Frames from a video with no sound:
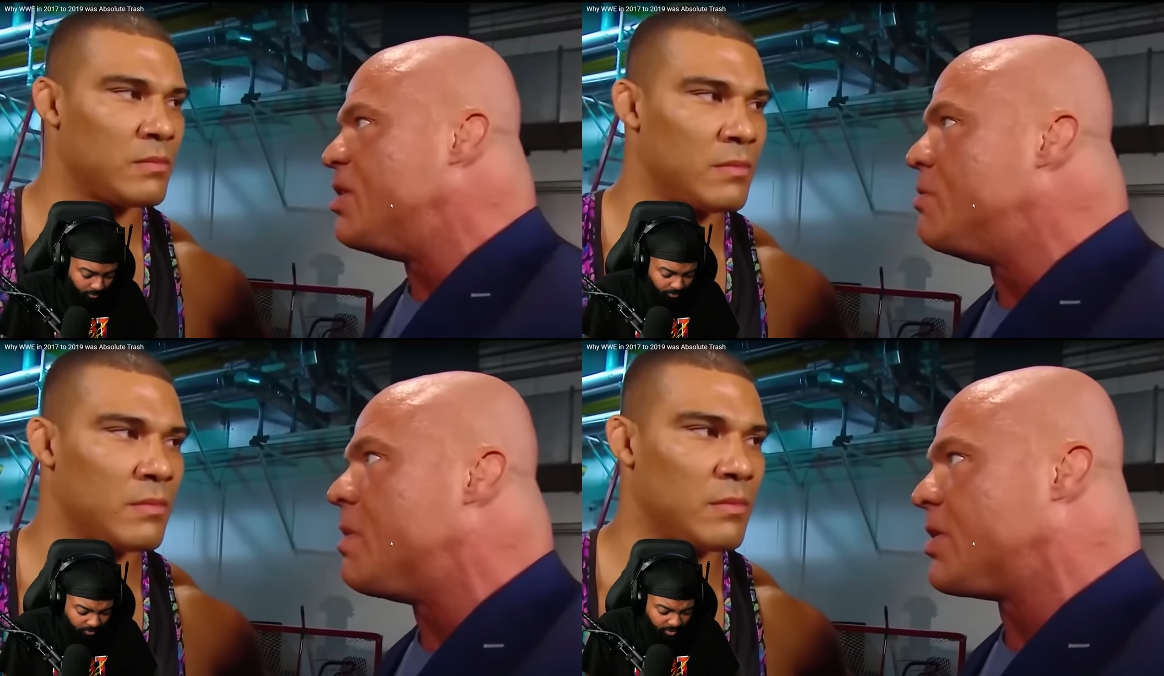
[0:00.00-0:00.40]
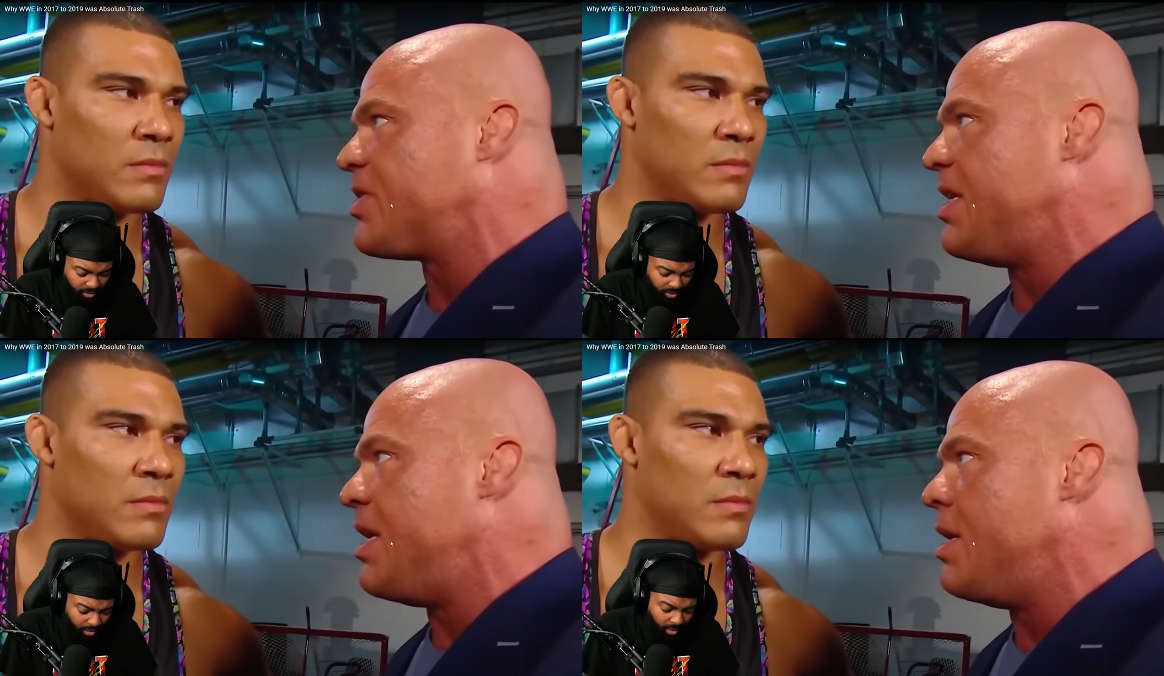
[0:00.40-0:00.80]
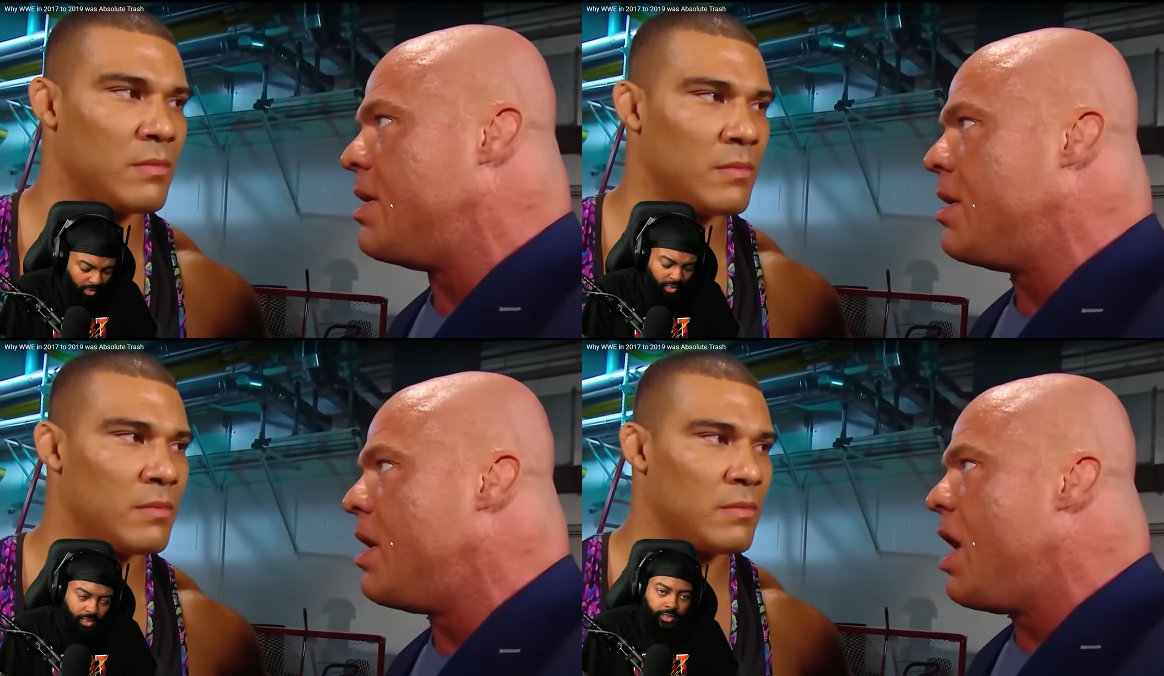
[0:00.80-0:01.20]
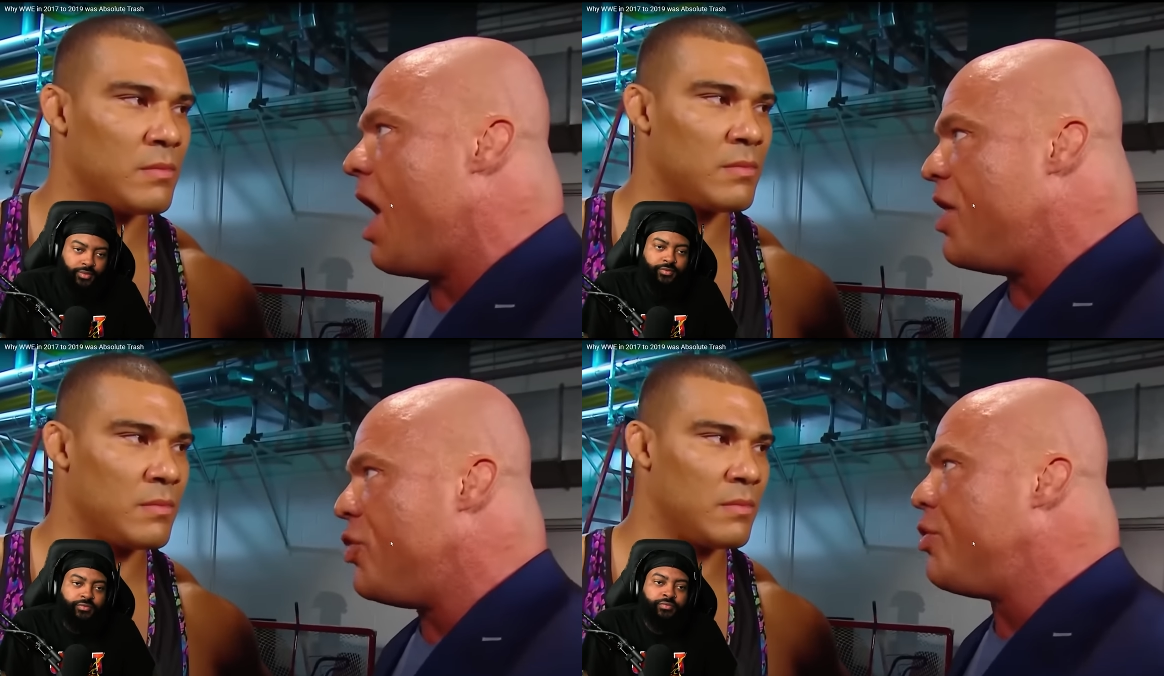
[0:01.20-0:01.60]
Speaker 1: the case at the time.
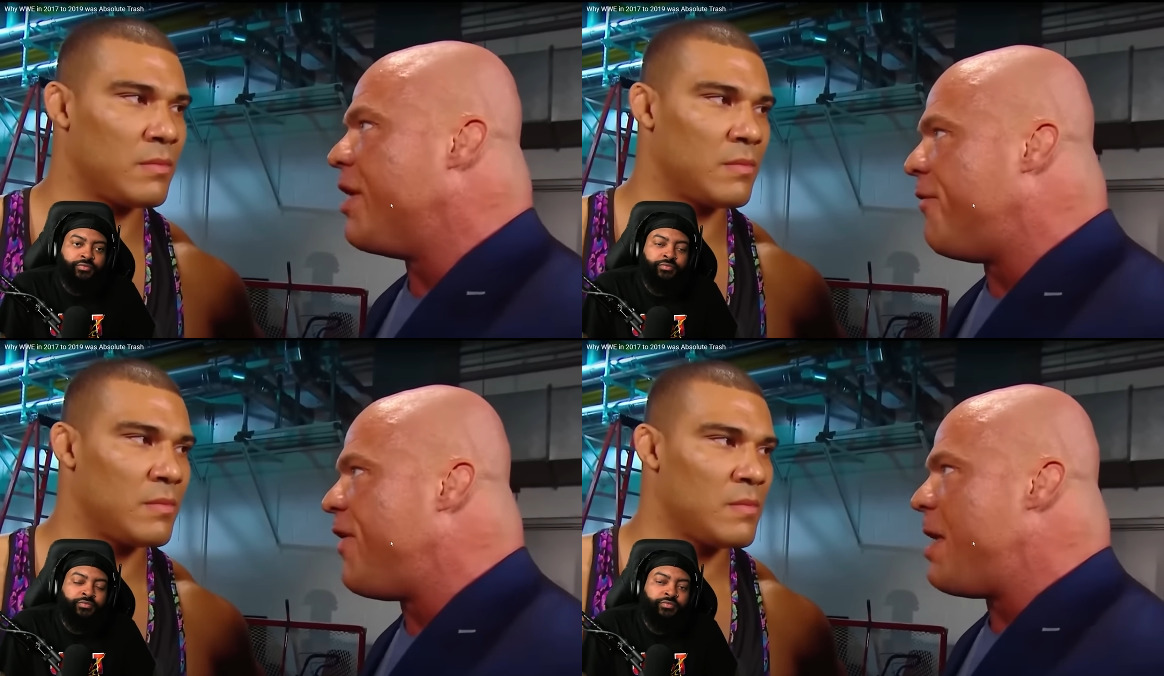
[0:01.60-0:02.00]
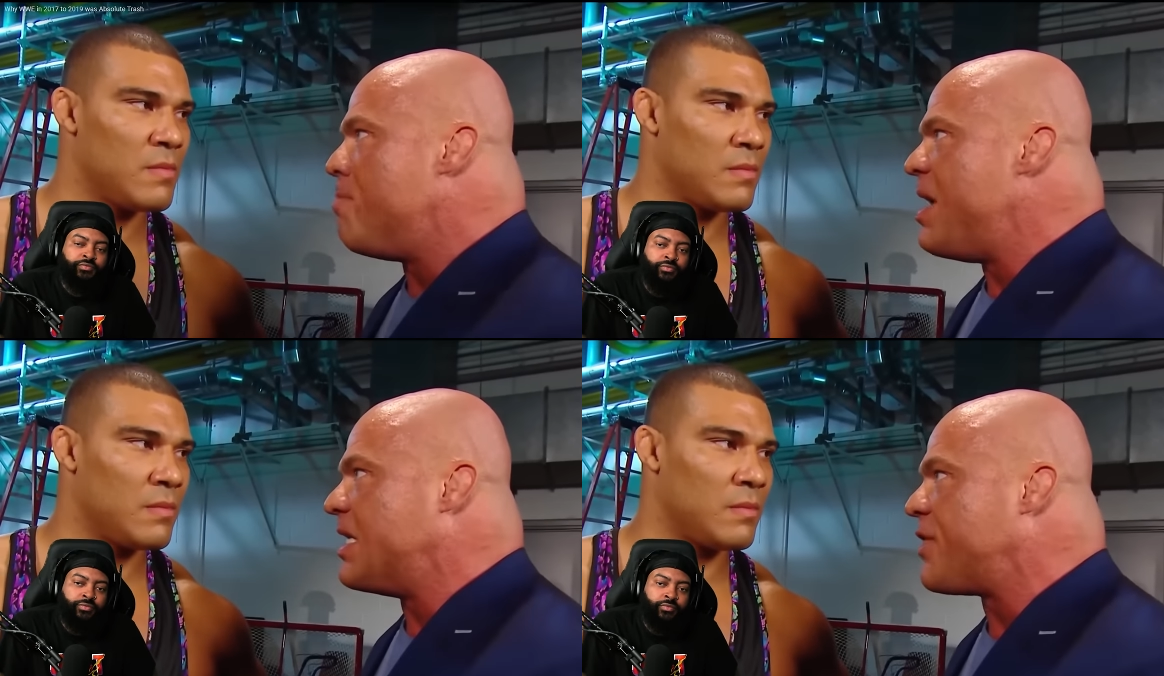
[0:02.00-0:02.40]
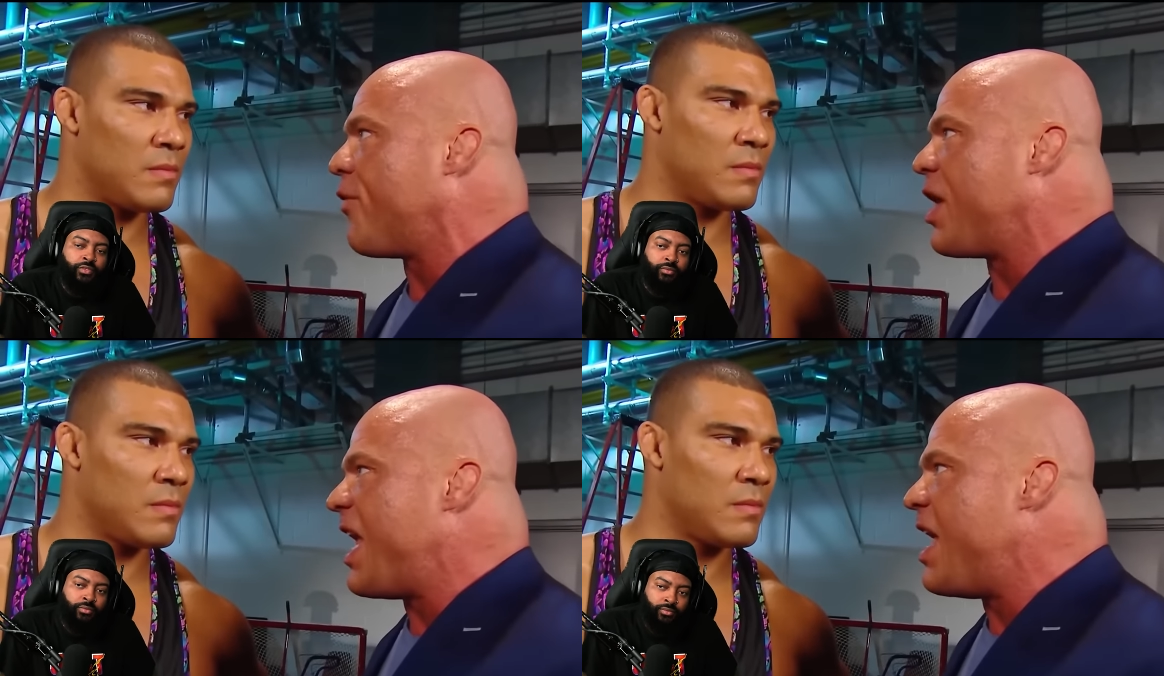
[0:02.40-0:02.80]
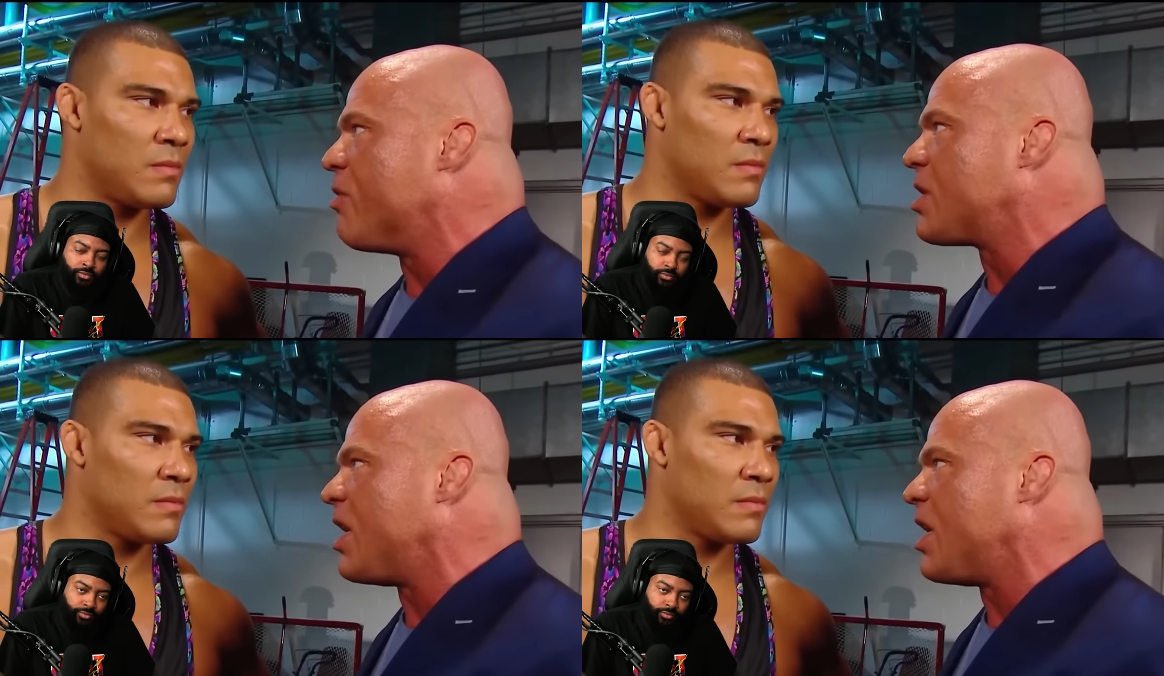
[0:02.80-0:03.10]
After months of nonsense,